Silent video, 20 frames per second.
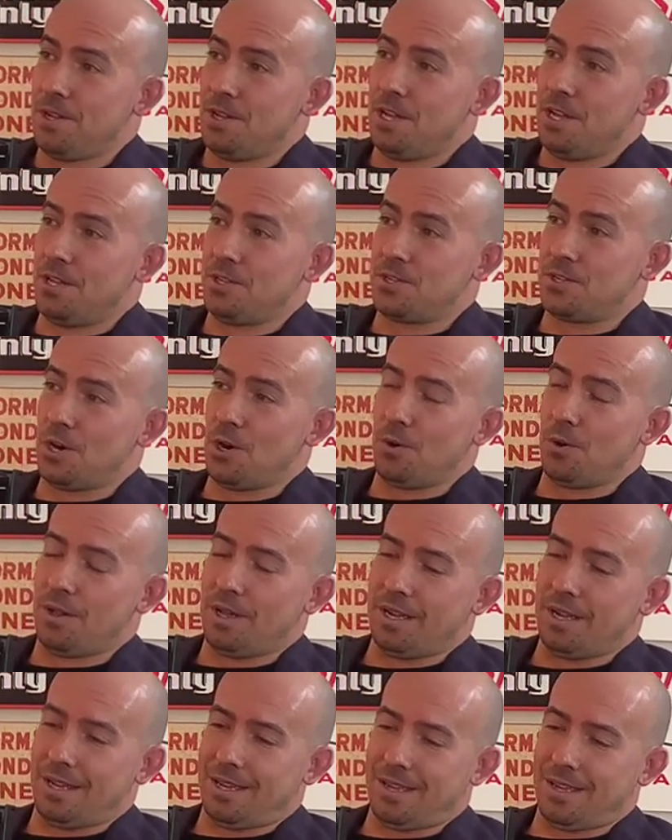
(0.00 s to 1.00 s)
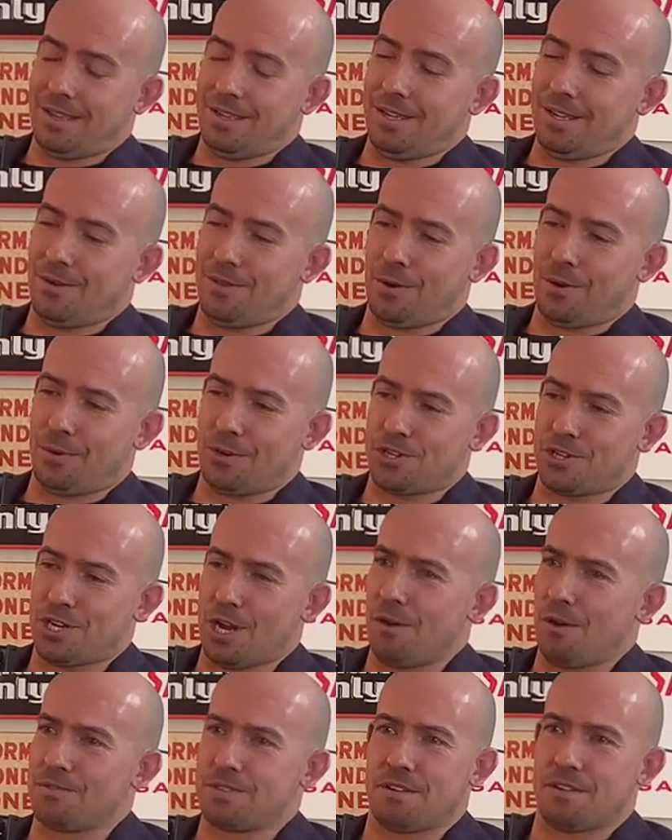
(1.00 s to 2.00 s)
And so, like, you know, there were
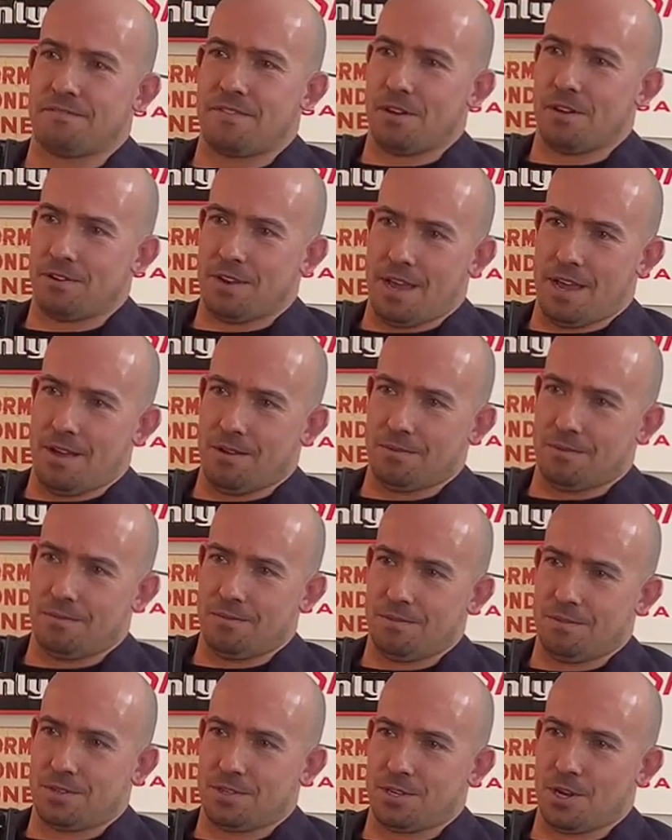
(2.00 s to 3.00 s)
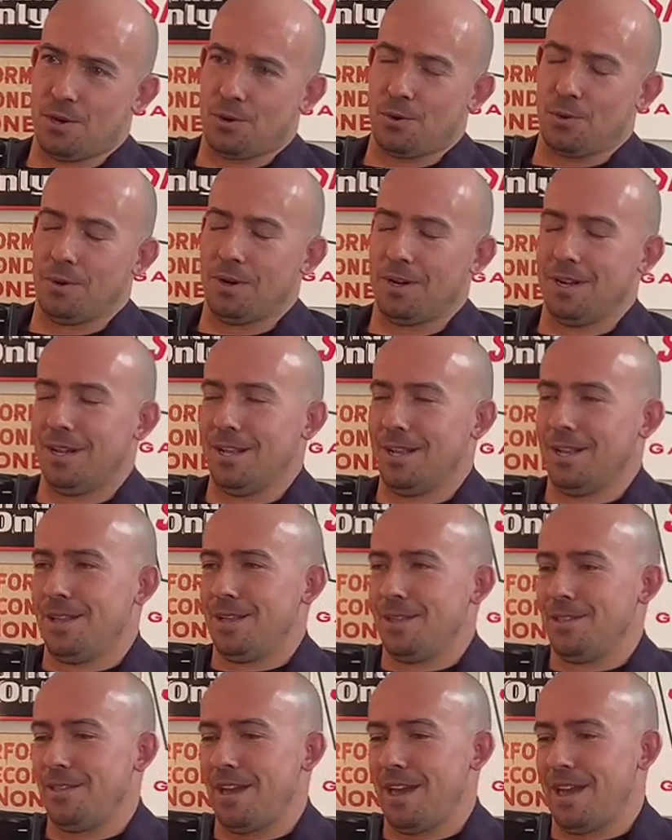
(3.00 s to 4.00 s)
shelves that fell down, so
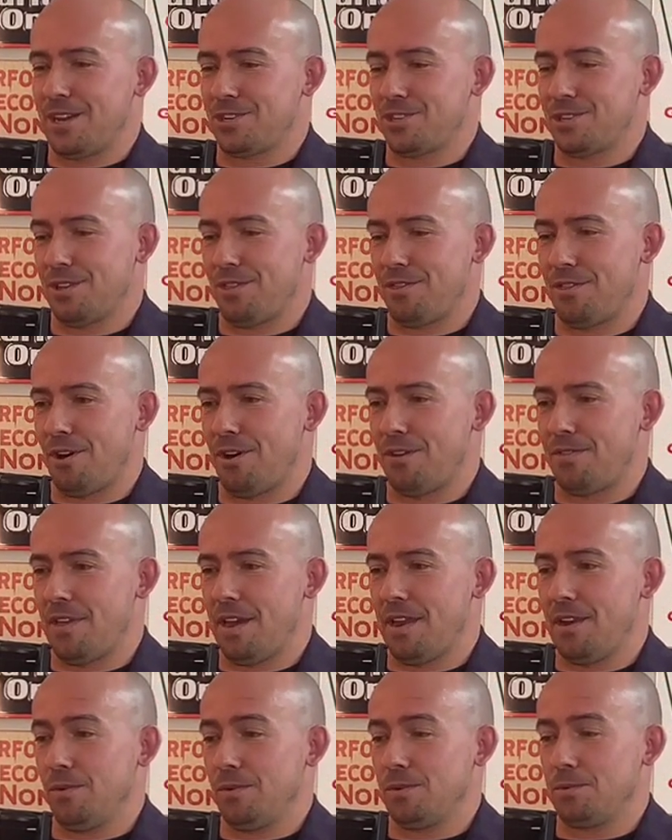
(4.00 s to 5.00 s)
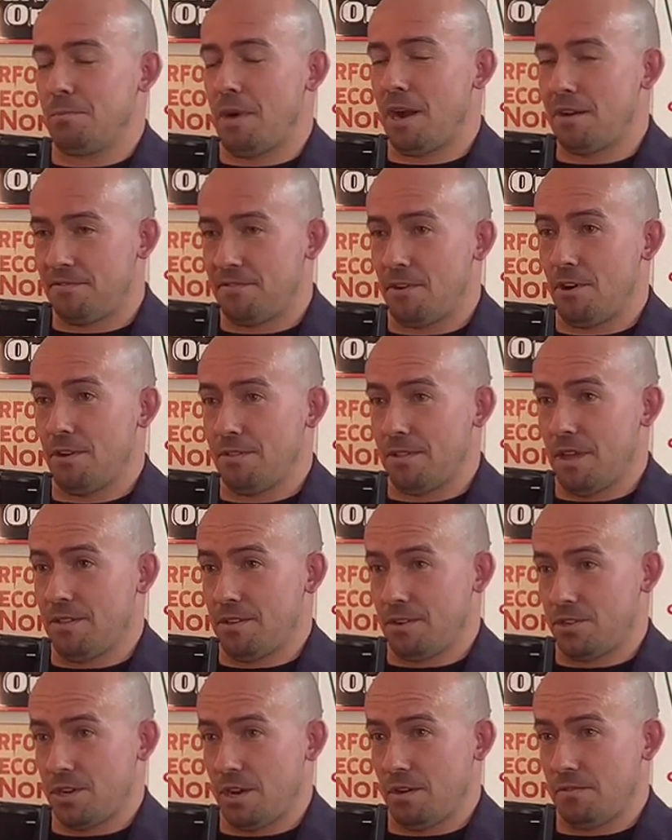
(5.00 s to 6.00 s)
they actually thought that it was my fault that
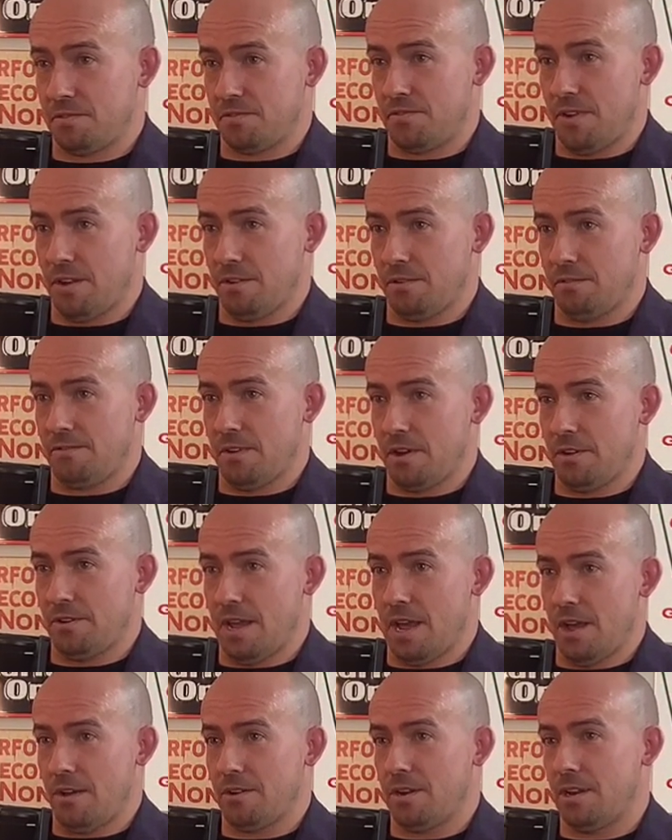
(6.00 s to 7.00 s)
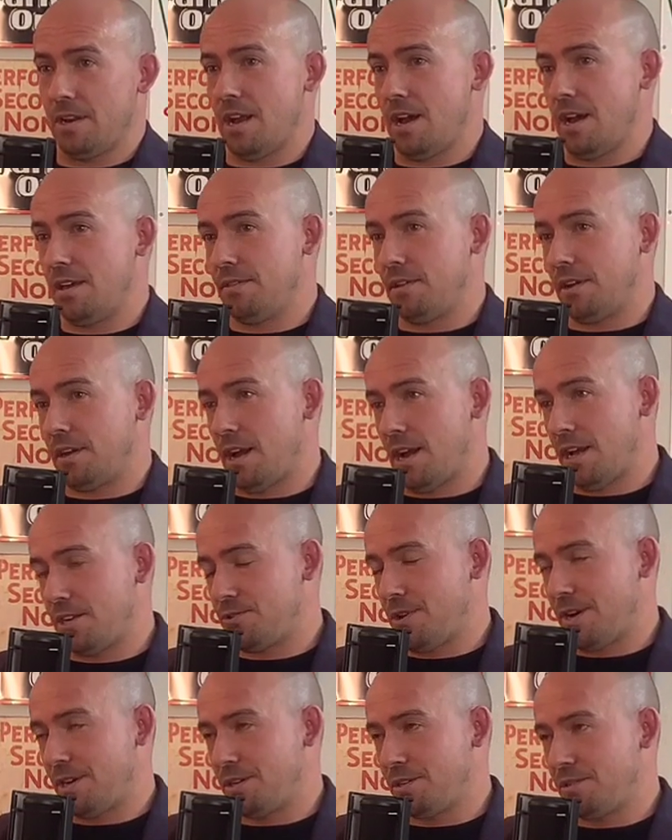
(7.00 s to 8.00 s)
the shelves fell down and not the
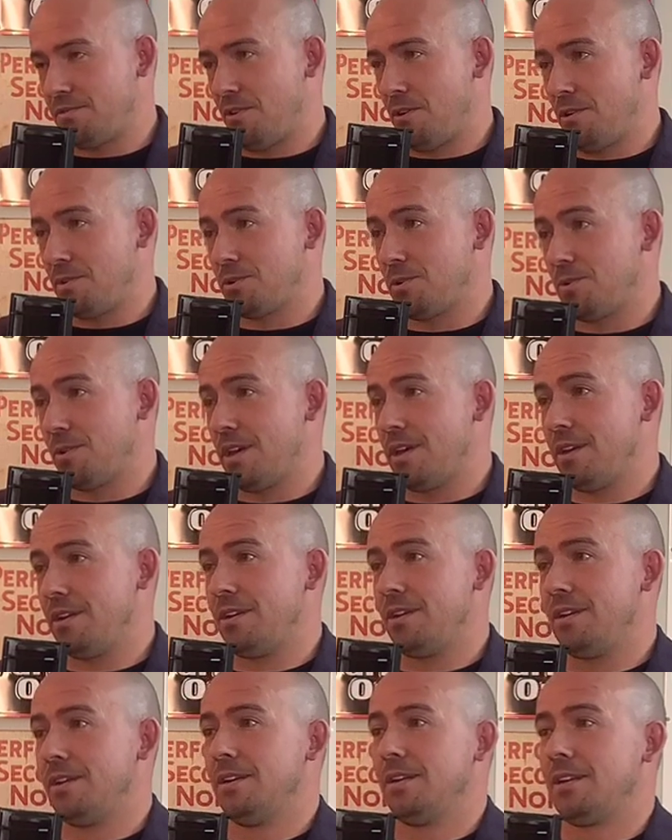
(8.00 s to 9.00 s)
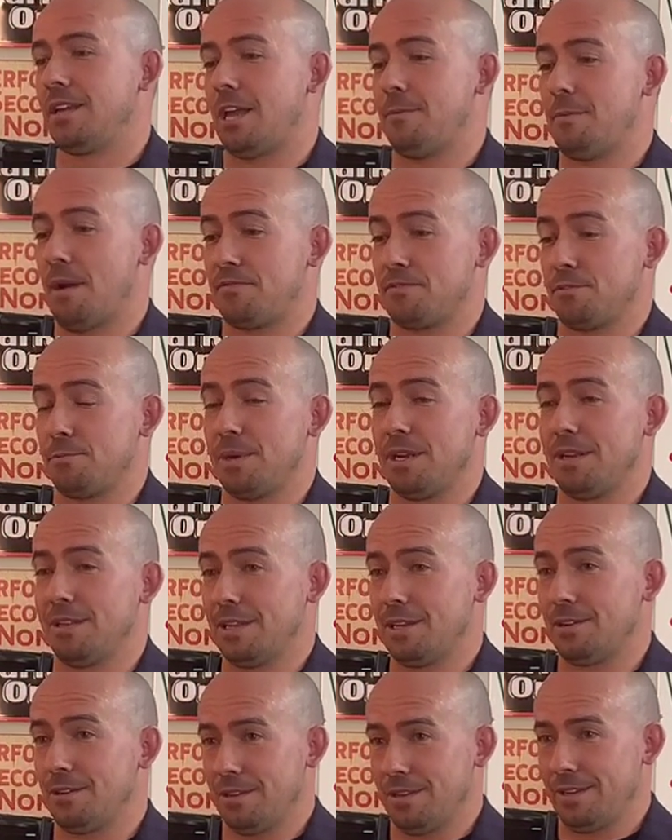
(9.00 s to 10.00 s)
contractor's fault. So they came after me
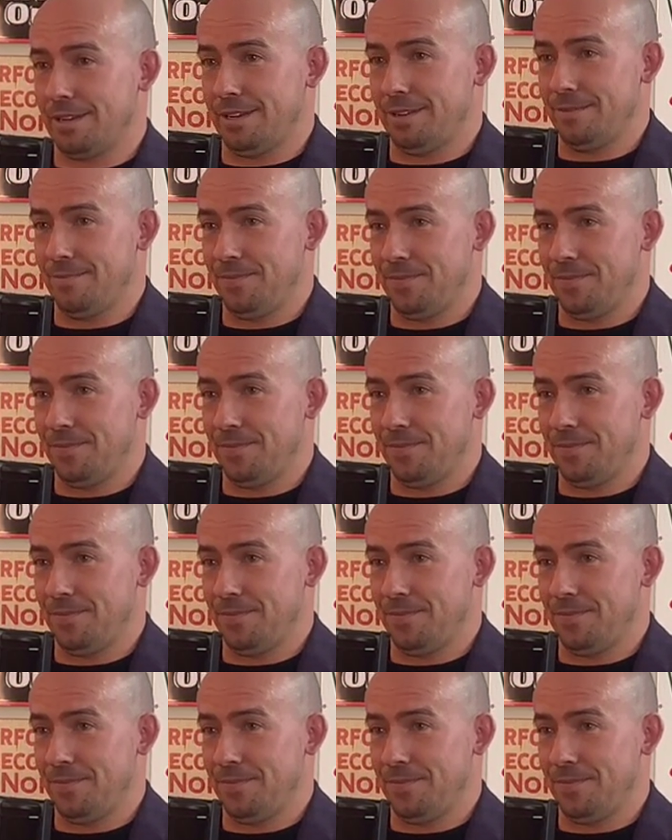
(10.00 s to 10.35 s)
legally.